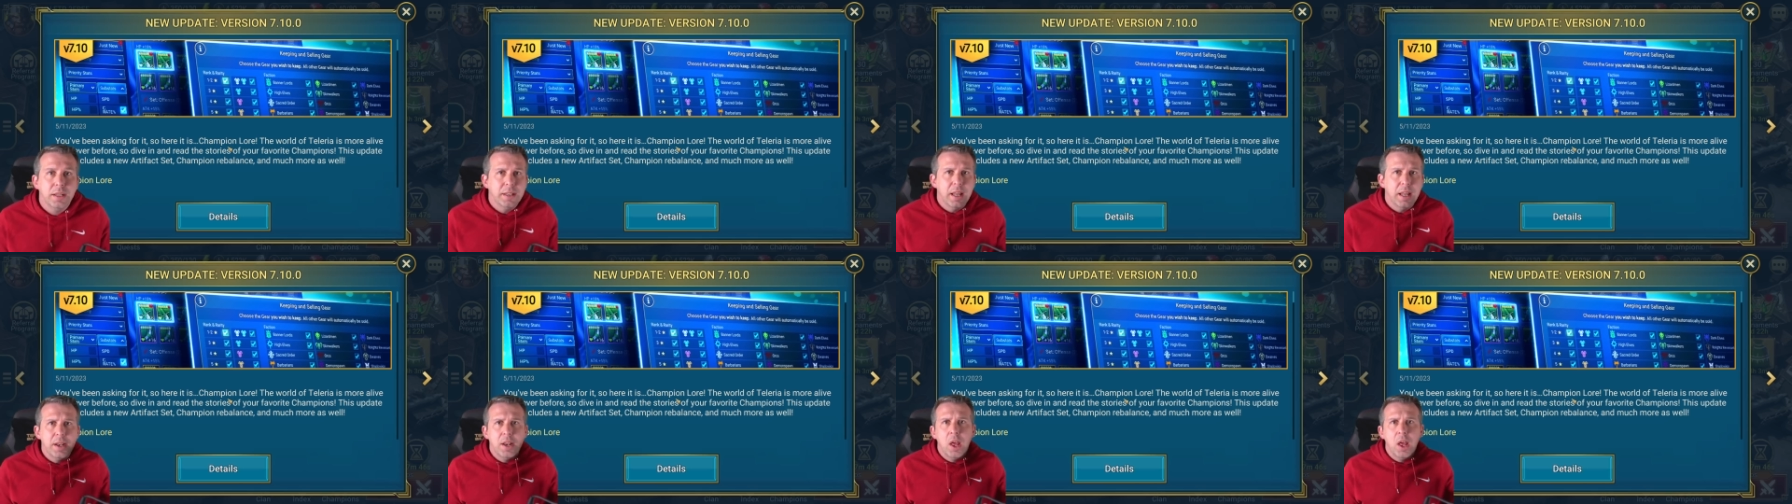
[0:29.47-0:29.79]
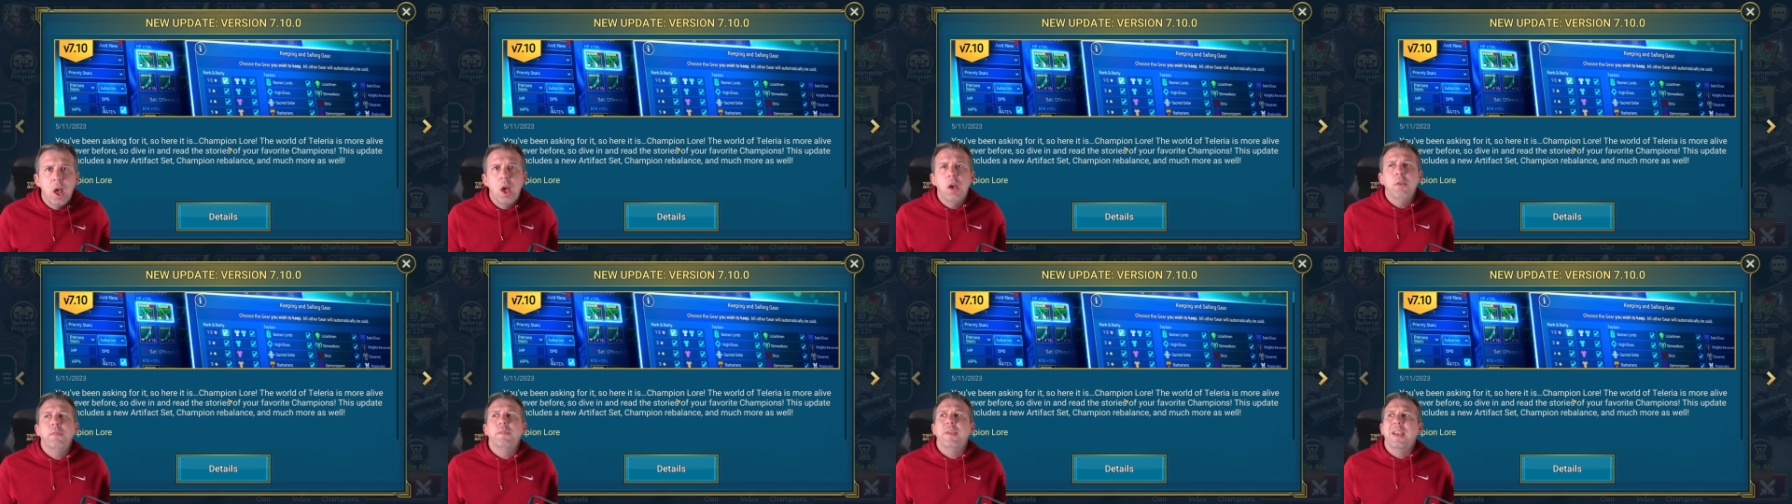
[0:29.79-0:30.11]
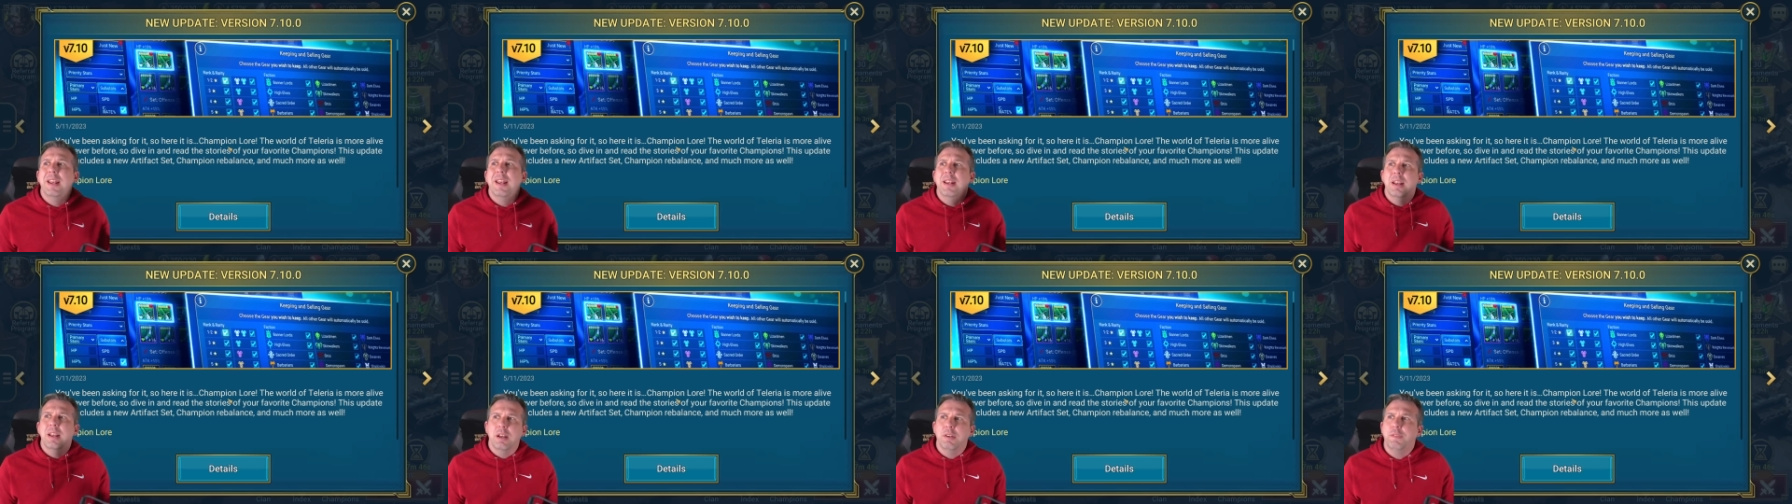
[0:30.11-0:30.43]
They're
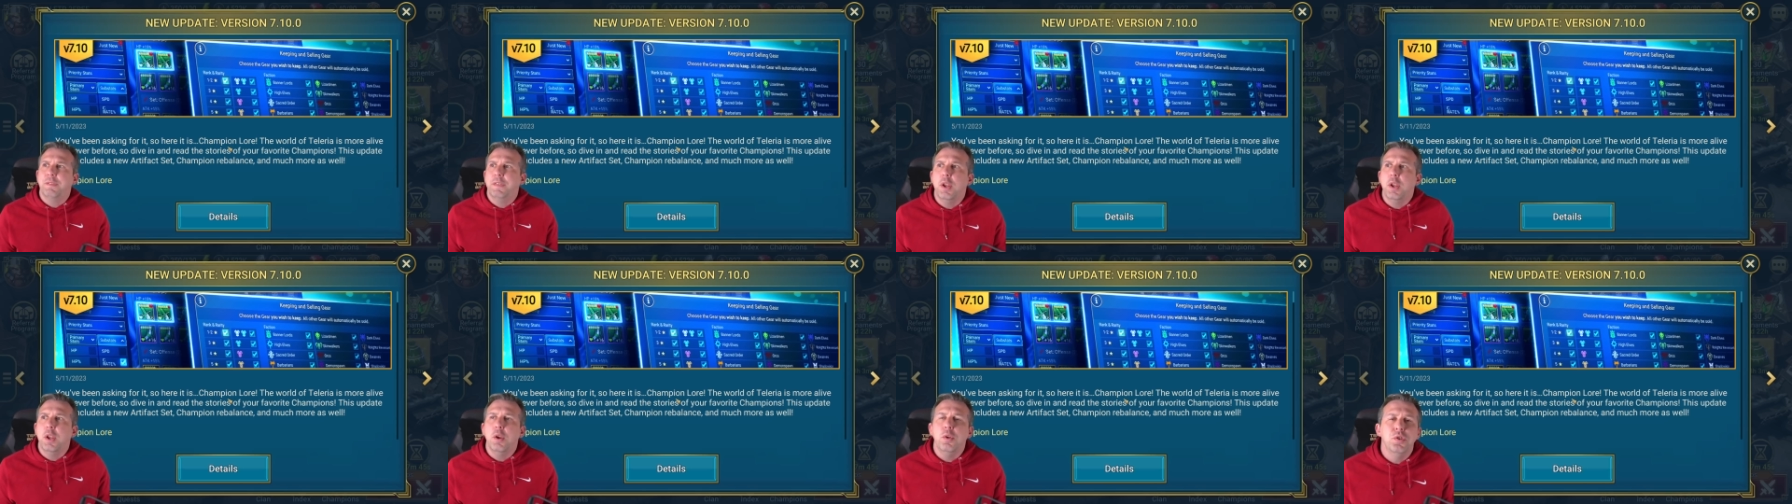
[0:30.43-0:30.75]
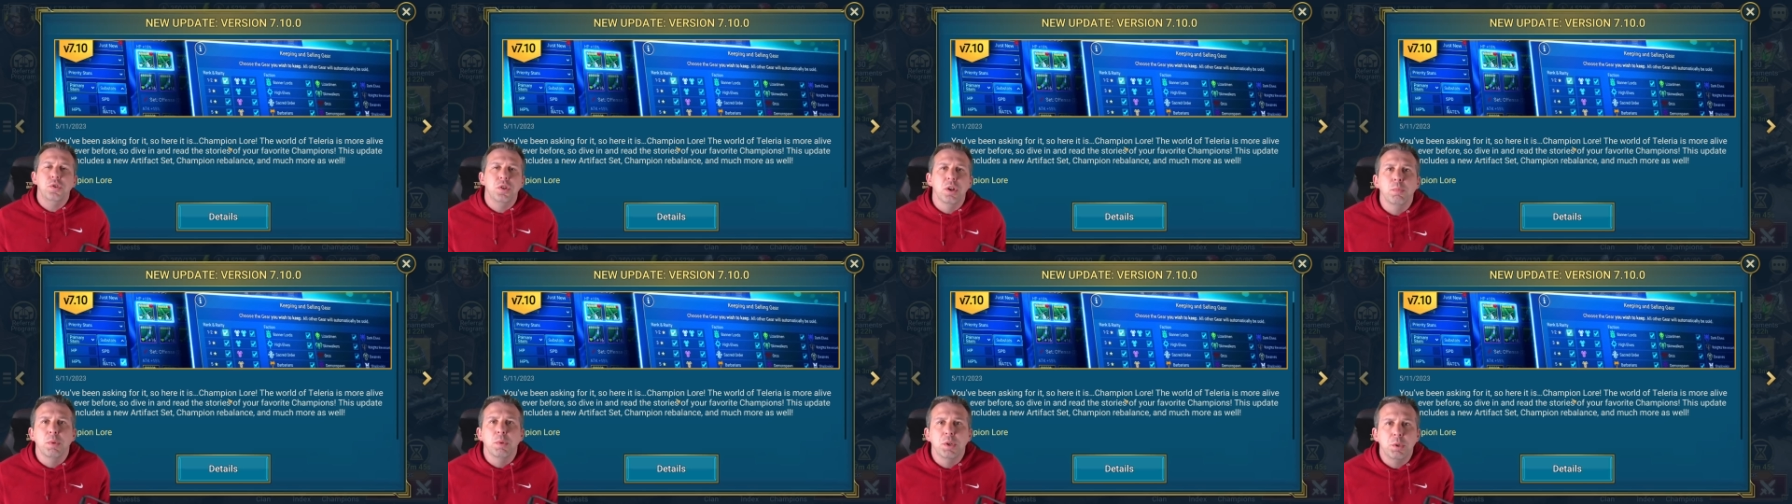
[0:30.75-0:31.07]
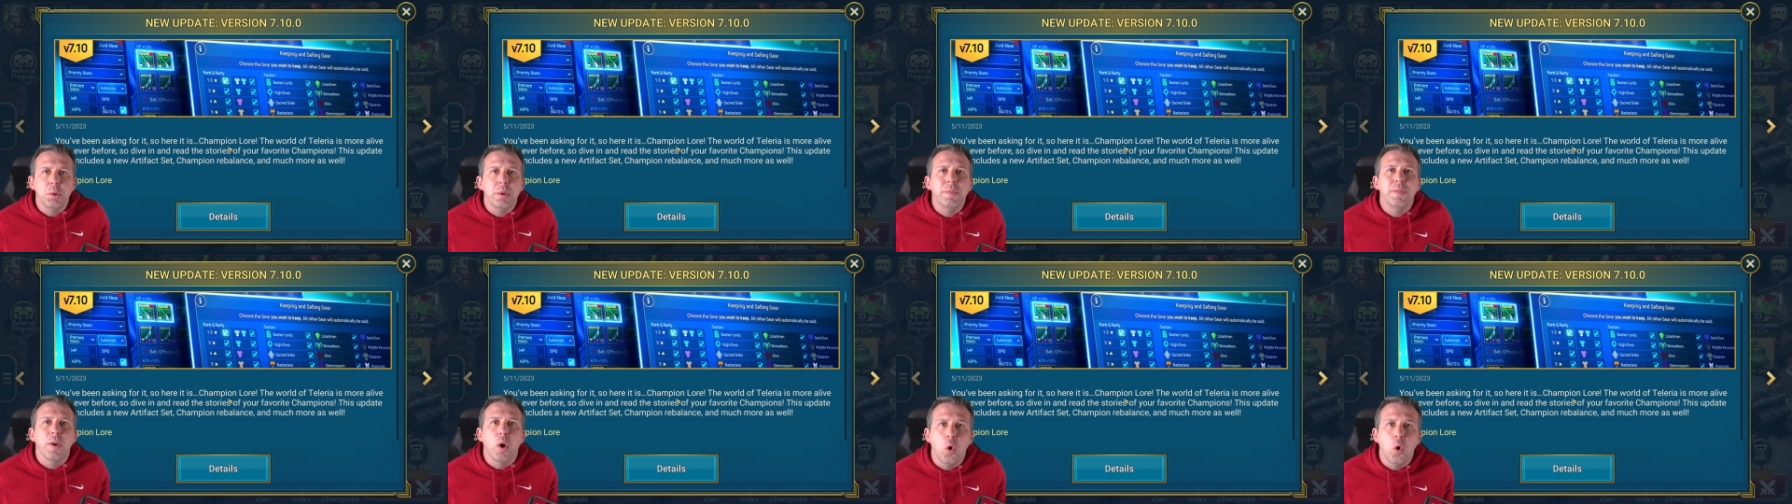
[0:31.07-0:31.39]
nerfing a fusion,
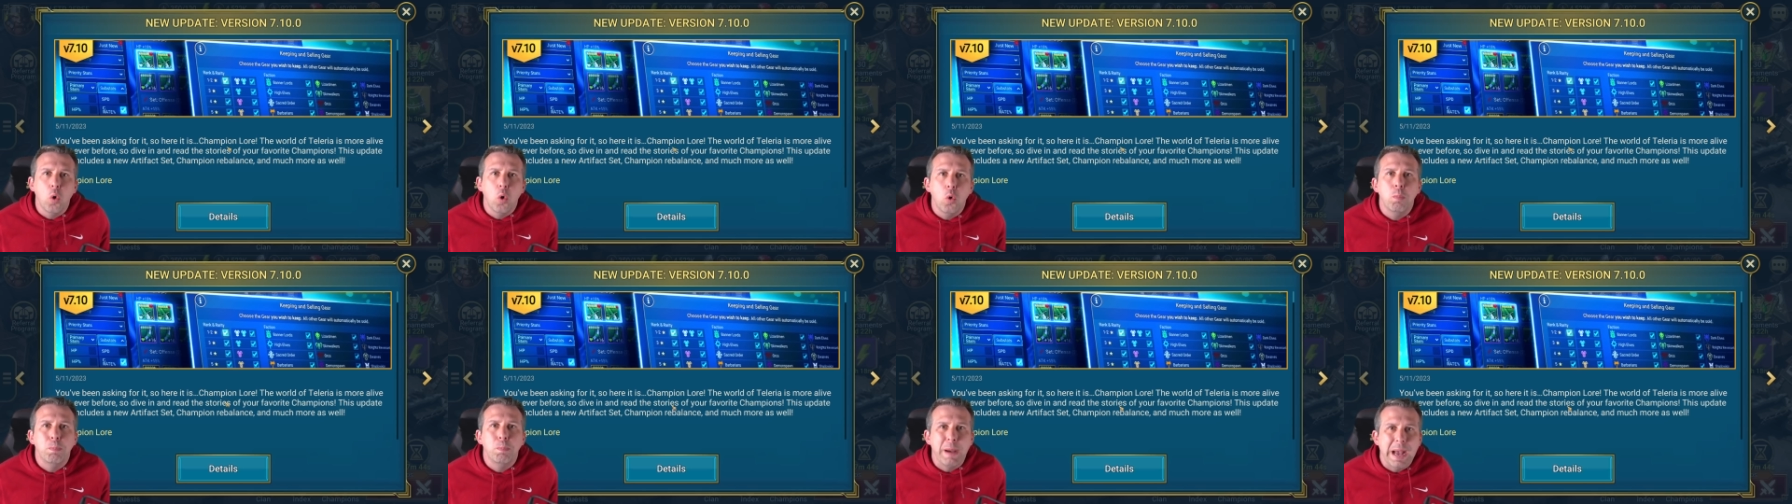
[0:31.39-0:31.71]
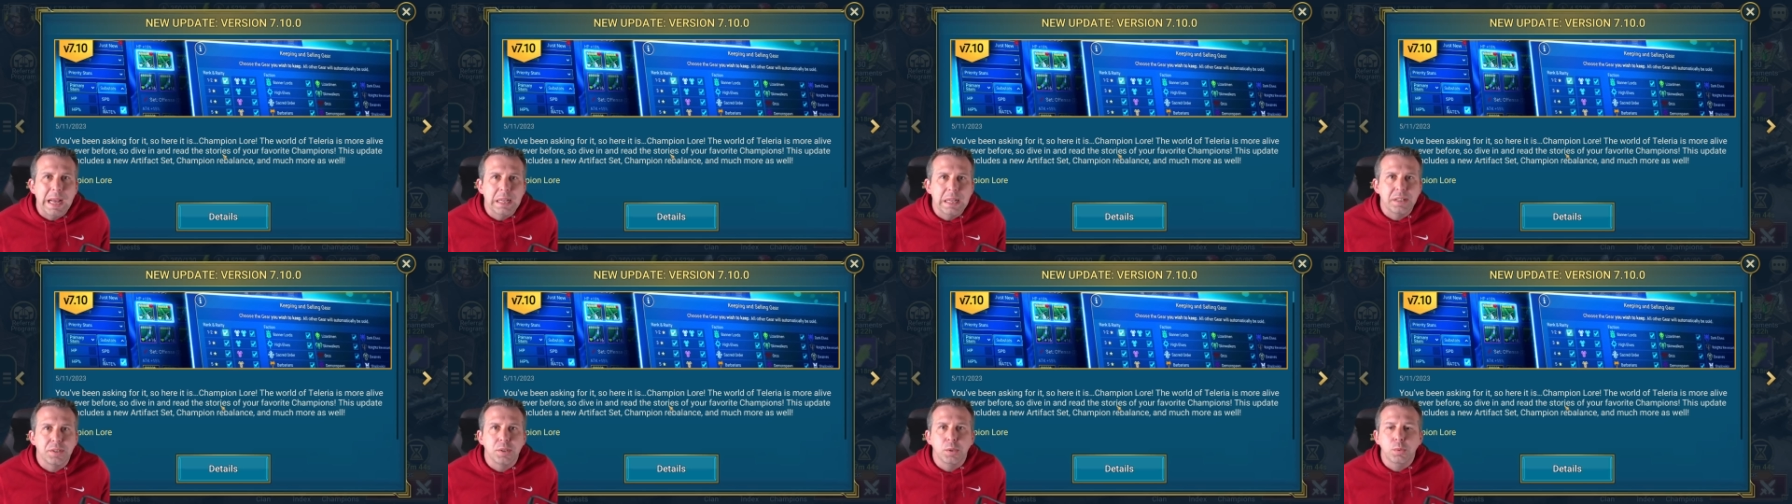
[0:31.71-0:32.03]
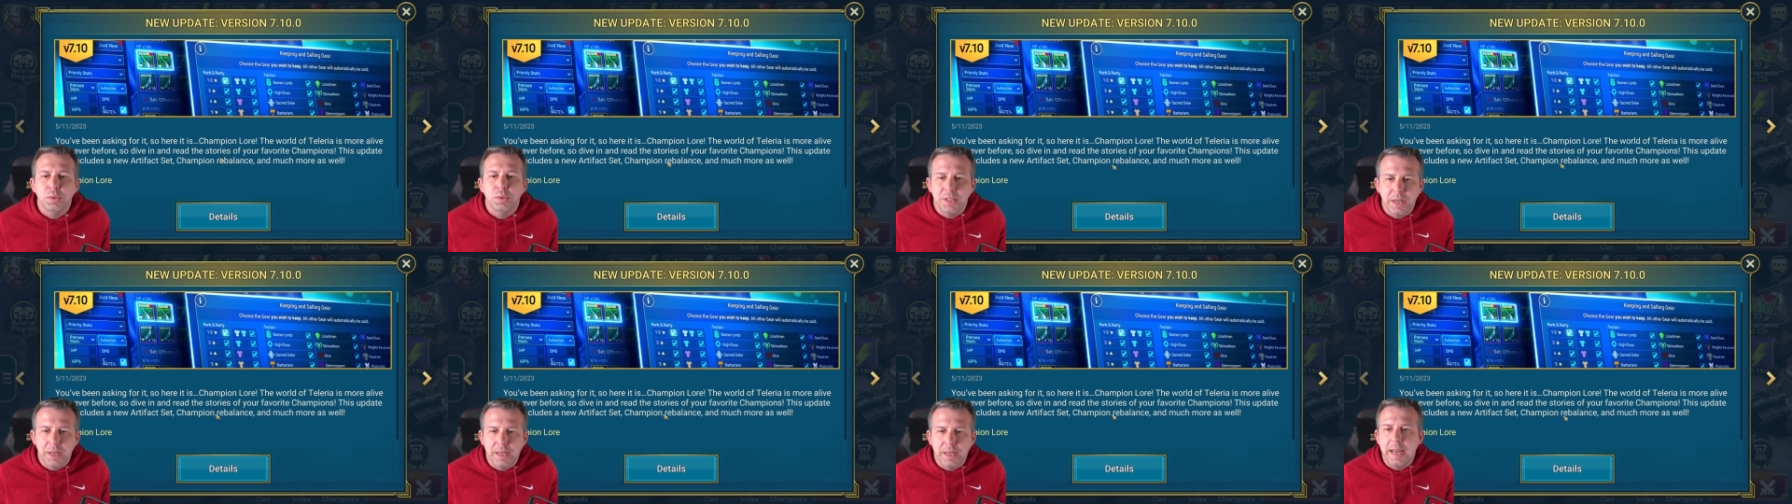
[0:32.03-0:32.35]
which we've all
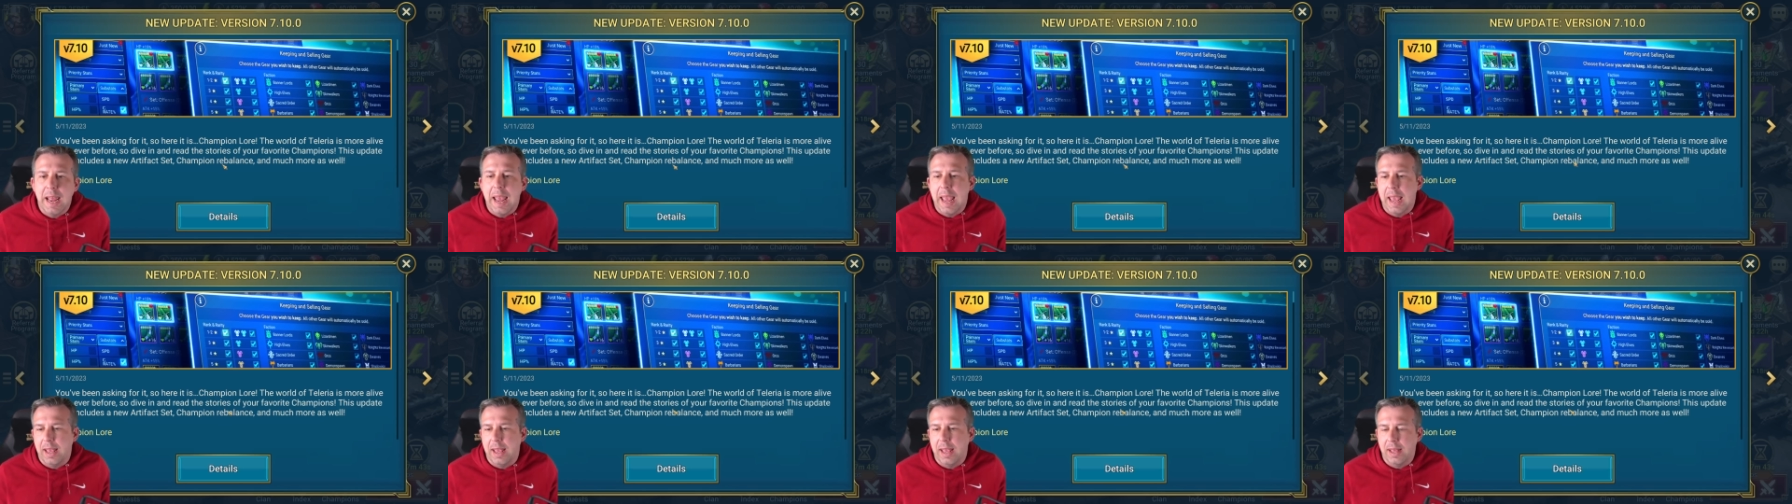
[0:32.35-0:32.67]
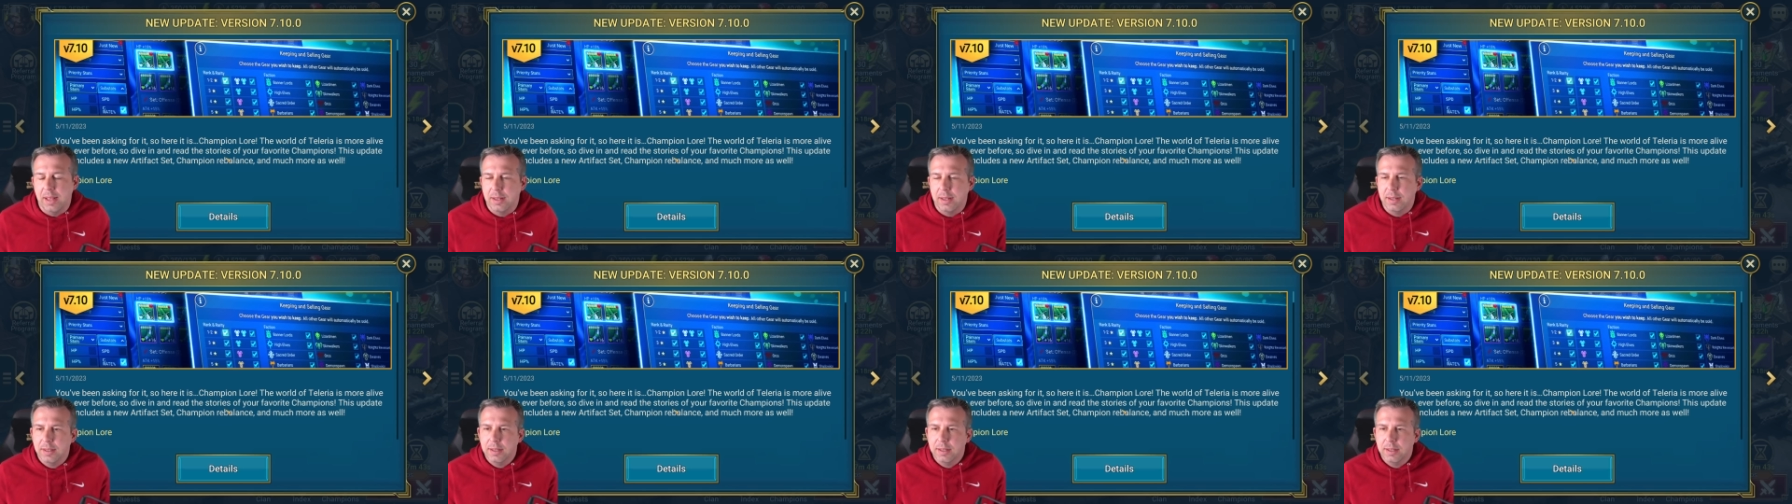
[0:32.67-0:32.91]
battled to get.